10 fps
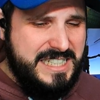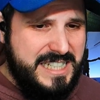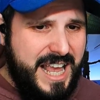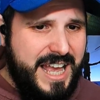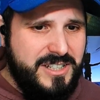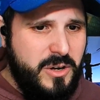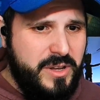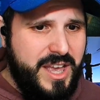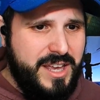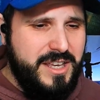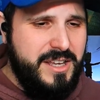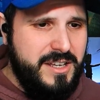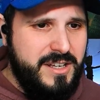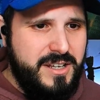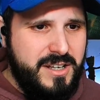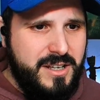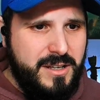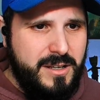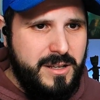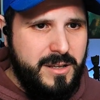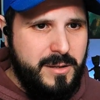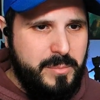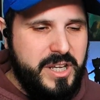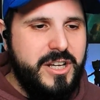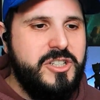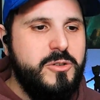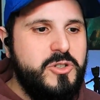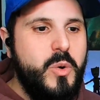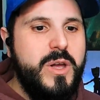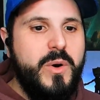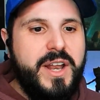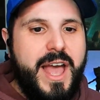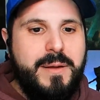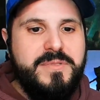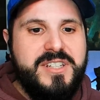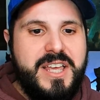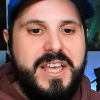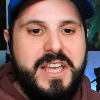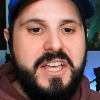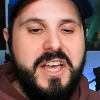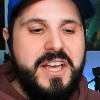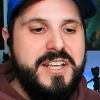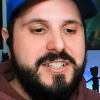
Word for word: Yeah, don't kick. Because you're doing what MT is